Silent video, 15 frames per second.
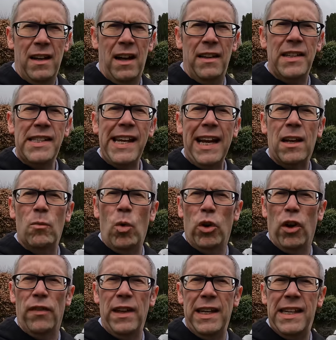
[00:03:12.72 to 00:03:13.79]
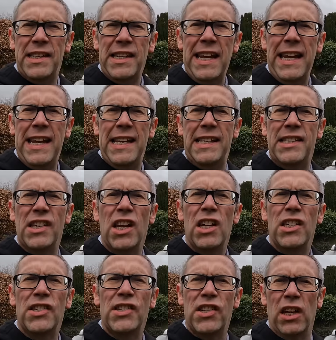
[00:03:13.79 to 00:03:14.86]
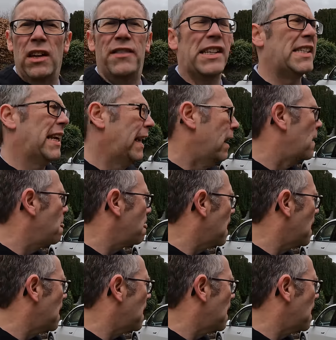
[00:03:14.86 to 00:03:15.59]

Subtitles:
And the second one on the list is servicing.